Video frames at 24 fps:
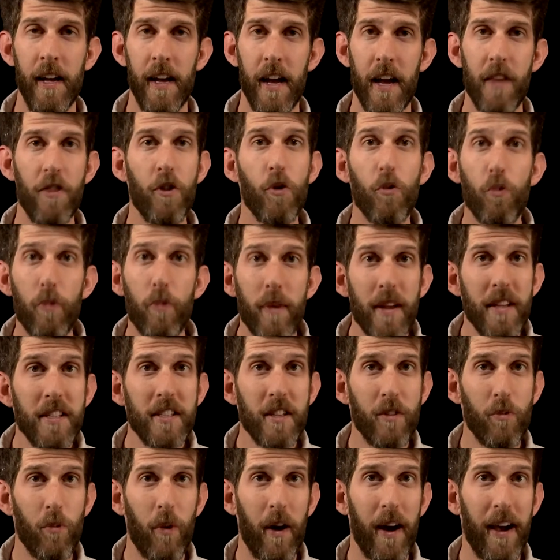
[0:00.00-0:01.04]
And the
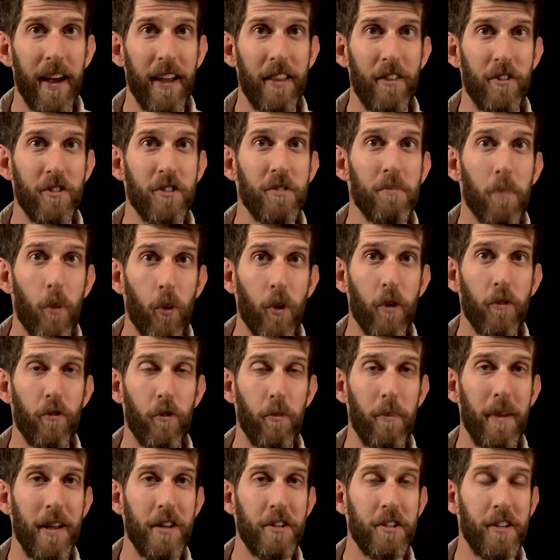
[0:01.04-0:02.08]
reason why there's more
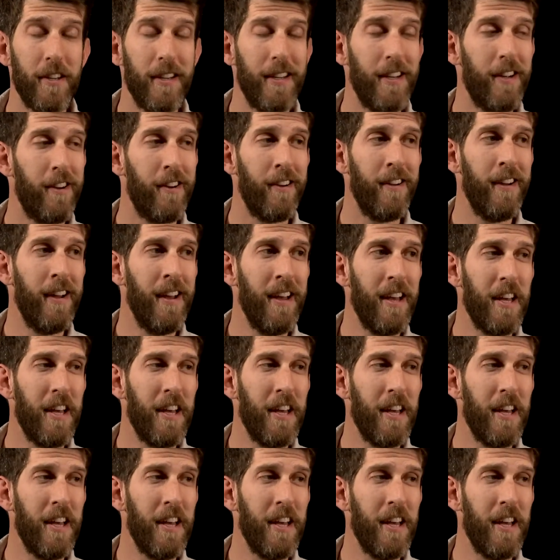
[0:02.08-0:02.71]
information here